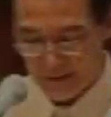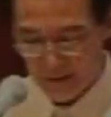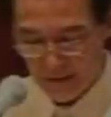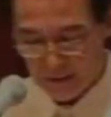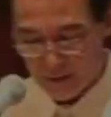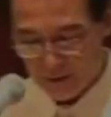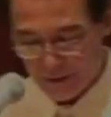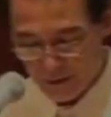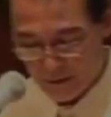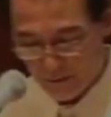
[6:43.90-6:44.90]
In
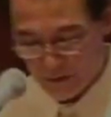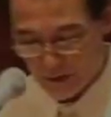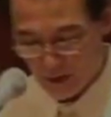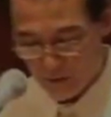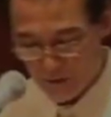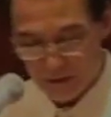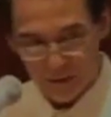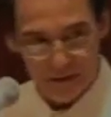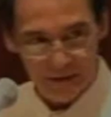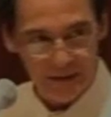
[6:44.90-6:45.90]
recognition of his
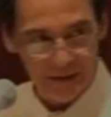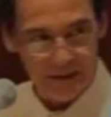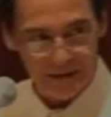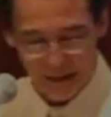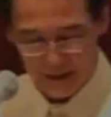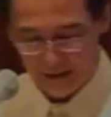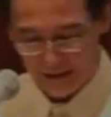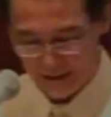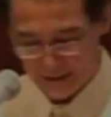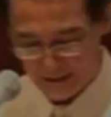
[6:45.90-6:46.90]
accomplishments as a
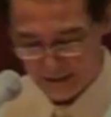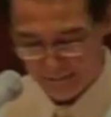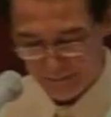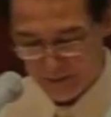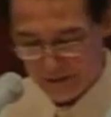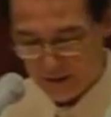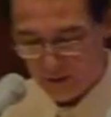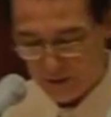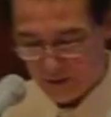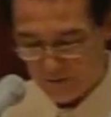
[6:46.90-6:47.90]
scientist and a
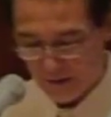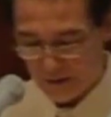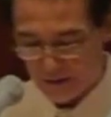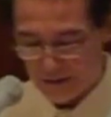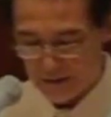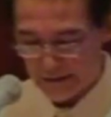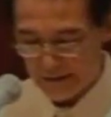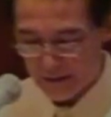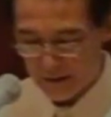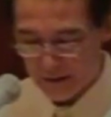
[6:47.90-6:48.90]
conservationist,
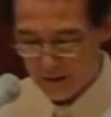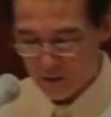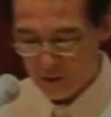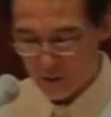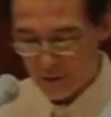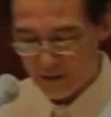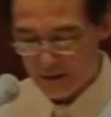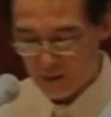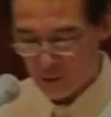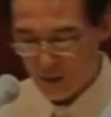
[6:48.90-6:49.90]
he was chosen
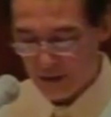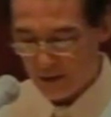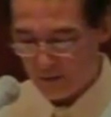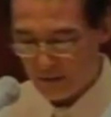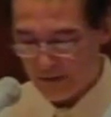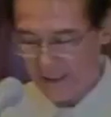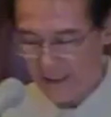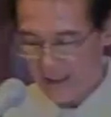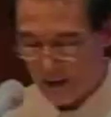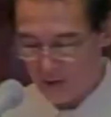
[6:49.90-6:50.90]
as one of the
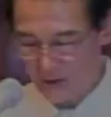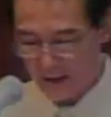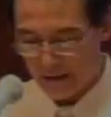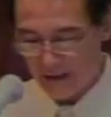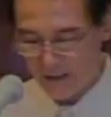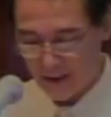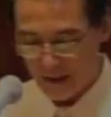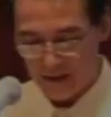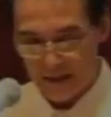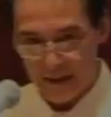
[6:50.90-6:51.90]
10 outstanding young
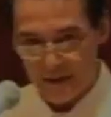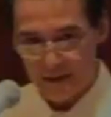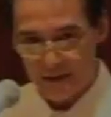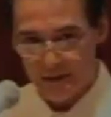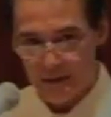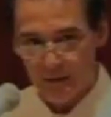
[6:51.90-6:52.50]
scientists